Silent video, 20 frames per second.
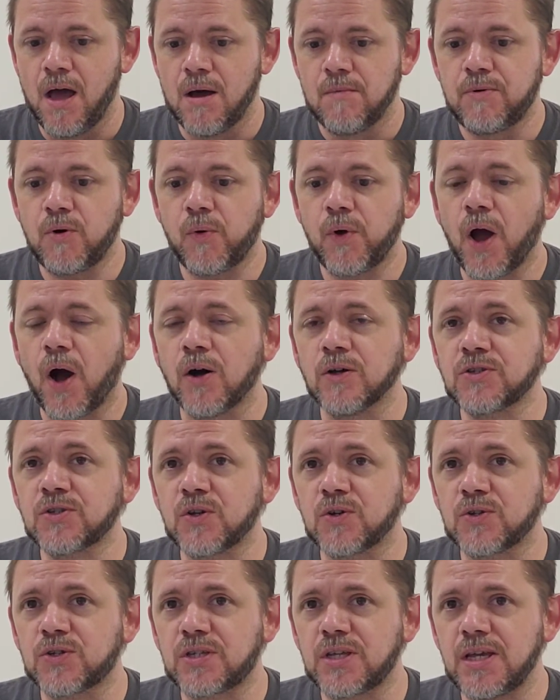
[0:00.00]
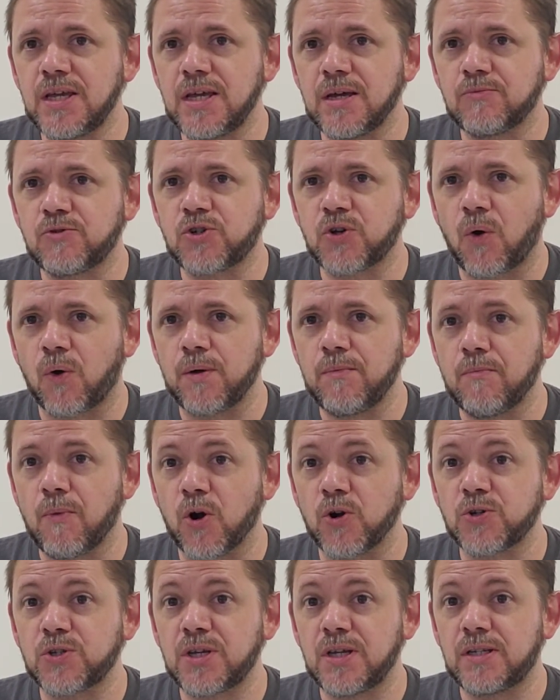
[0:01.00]
But we also see him showing
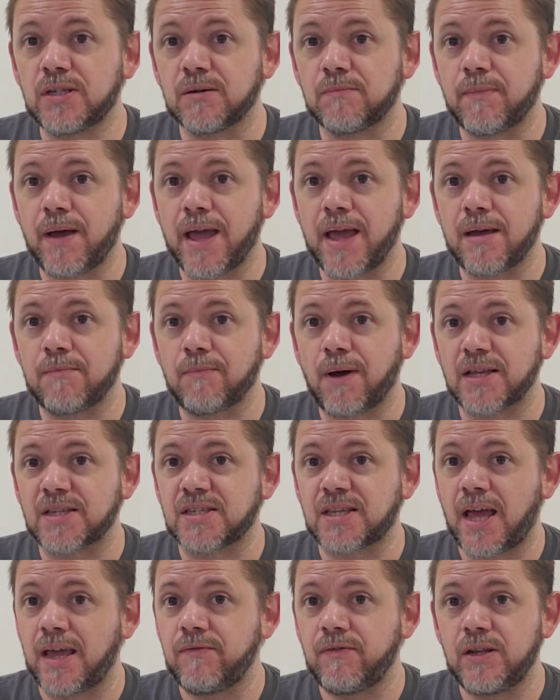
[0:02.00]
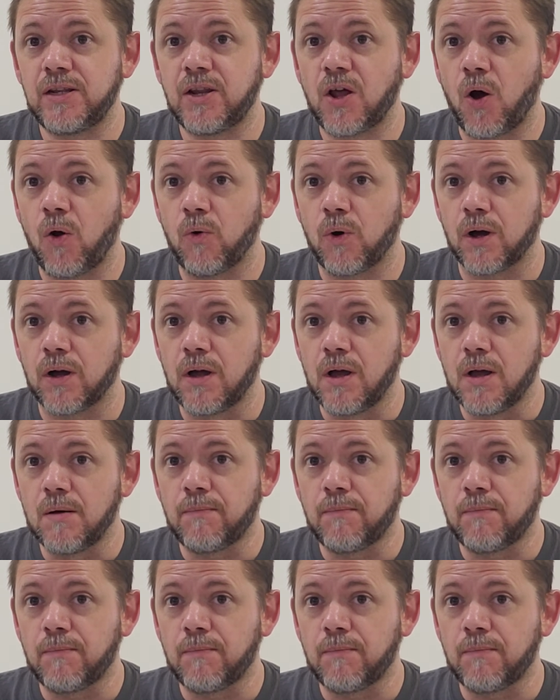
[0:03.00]
mercy to man by saving Noah.